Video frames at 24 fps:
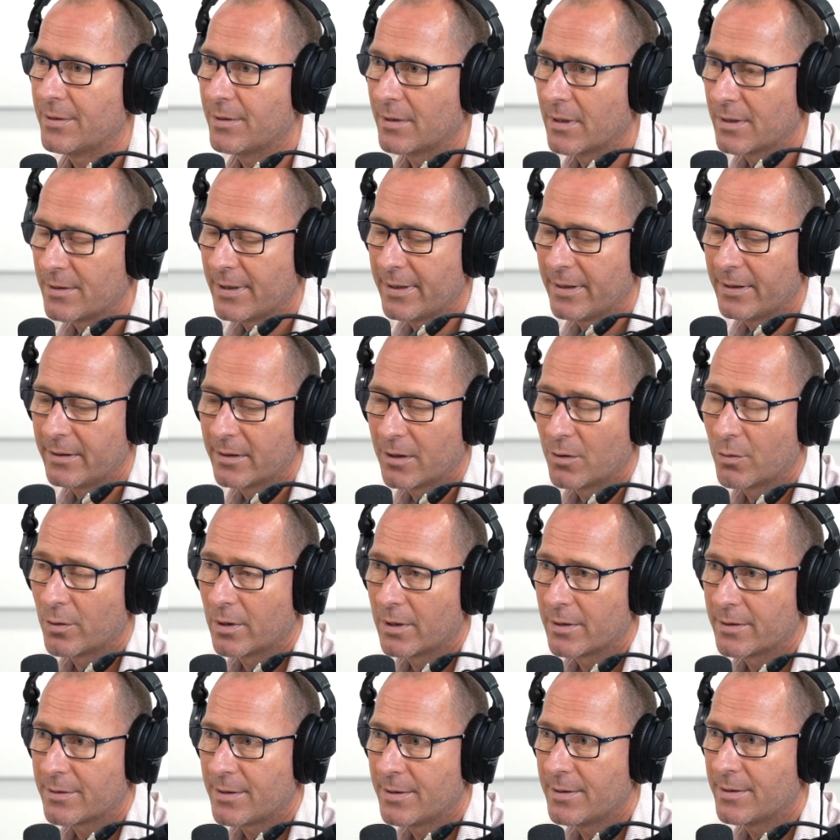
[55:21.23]
He goes, "Yeah, no
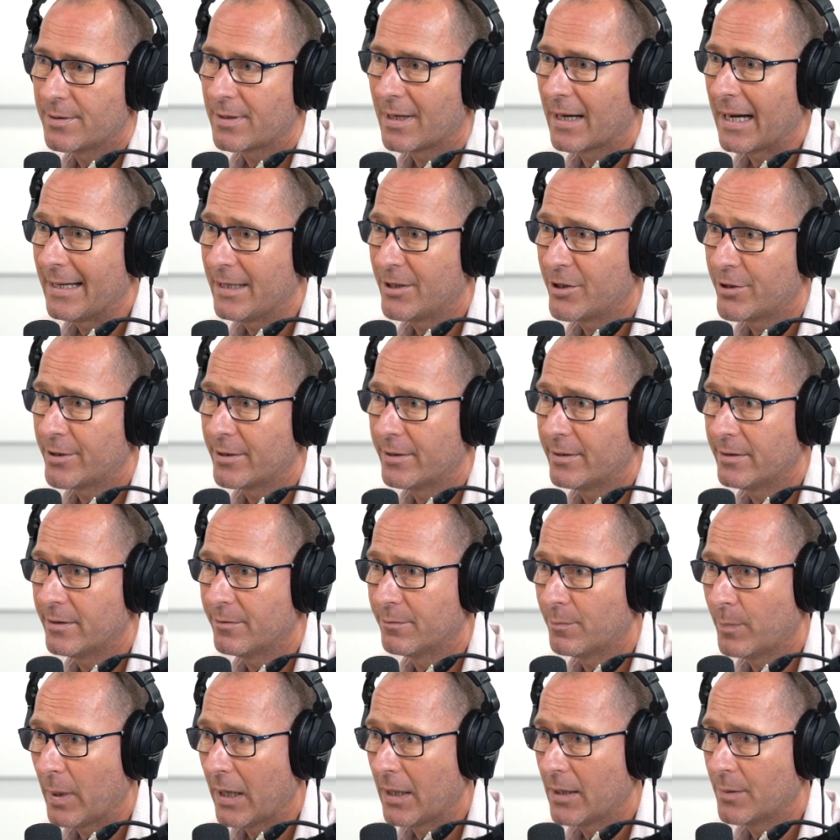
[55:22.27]
worries. Here's a sheet of
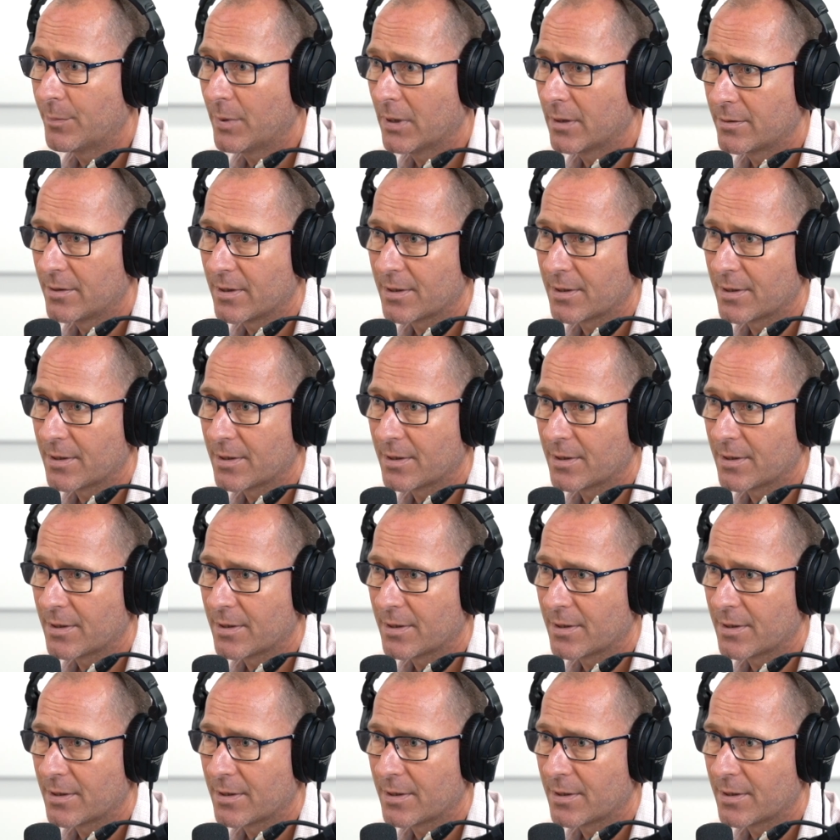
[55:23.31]
paper.